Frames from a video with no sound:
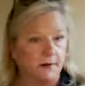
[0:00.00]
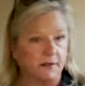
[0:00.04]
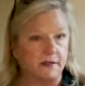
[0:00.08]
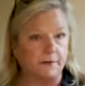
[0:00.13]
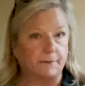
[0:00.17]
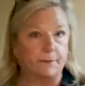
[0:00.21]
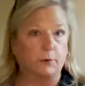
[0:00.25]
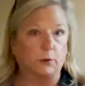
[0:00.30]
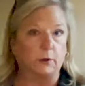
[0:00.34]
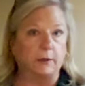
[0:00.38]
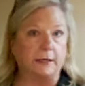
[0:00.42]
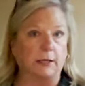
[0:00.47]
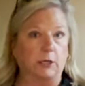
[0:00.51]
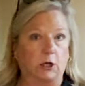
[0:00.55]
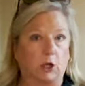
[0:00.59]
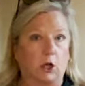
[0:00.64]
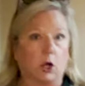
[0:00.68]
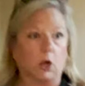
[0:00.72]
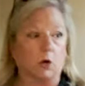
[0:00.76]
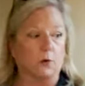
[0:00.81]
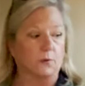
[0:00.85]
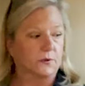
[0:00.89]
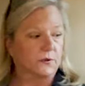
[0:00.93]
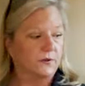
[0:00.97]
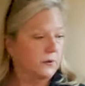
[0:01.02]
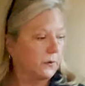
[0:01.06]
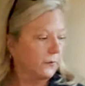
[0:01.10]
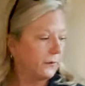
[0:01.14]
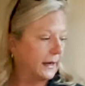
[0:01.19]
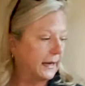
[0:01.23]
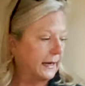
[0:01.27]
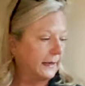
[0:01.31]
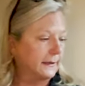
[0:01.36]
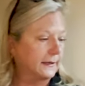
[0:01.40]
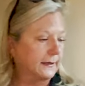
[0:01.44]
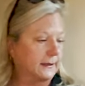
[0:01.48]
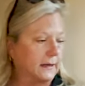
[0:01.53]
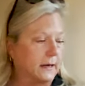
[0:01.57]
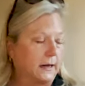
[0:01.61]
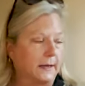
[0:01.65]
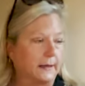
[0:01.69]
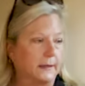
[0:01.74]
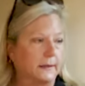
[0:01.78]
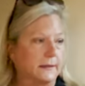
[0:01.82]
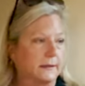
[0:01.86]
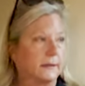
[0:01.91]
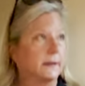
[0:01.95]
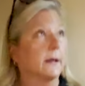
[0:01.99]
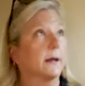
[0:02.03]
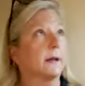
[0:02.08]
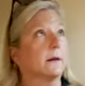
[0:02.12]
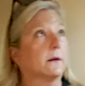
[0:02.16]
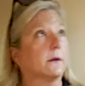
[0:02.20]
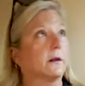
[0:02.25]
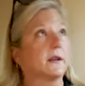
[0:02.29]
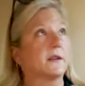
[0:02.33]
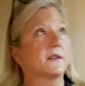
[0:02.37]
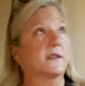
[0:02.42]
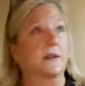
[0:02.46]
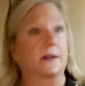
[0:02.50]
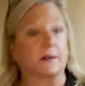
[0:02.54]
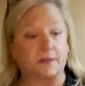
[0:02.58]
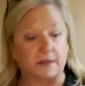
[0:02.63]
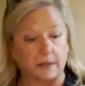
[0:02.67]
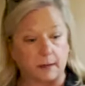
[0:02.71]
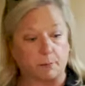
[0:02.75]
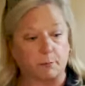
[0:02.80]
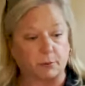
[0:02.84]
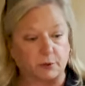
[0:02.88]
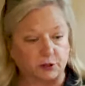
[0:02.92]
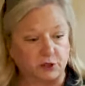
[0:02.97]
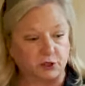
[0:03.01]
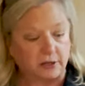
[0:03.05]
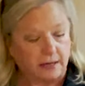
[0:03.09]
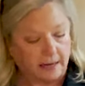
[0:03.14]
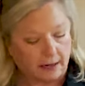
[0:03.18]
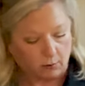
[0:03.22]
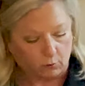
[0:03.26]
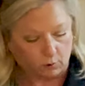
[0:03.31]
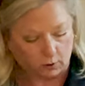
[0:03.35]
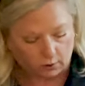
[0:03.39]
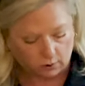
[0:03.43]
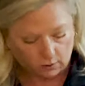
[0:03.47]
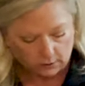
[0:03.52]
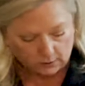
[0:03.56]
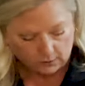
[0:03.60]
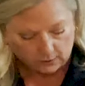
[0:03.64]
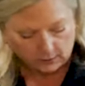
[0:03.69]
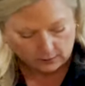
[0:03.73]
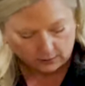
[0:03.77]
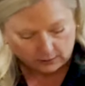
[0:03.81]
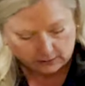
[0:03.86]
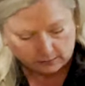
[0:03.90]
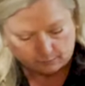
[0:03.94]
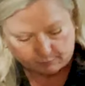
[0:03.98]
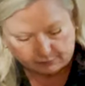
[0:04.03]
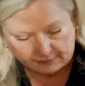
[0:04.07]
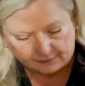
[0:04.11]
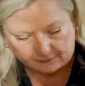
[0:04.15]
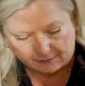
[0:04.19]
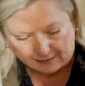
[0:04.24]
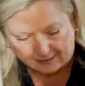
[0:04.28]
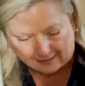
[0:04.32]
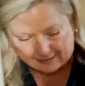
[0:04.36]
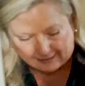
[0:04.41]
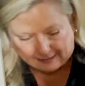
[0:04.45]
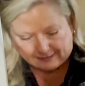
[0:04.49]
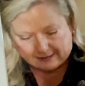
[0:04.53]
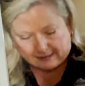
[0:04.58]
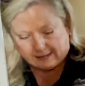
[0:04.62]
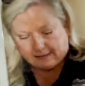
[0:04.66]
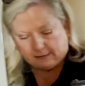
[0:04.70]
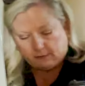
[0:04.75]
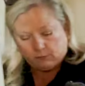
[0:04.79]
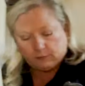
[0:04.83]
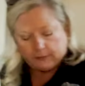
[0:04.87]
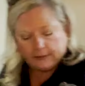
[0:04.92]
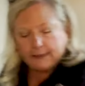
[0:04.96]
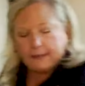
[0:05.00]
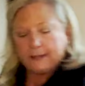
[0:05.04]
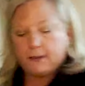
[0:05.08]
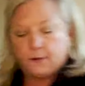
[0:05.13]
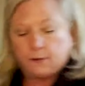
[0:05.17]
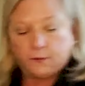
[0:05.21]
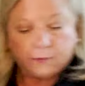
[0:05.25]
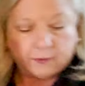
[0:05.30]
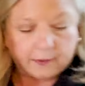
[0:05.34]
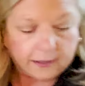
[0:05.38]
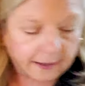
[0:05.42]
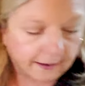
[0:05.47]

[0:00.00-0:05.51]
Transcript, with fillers: it's fully enclosed, so that's nice that it's a separate shower. Mm-hmm. But I don't get the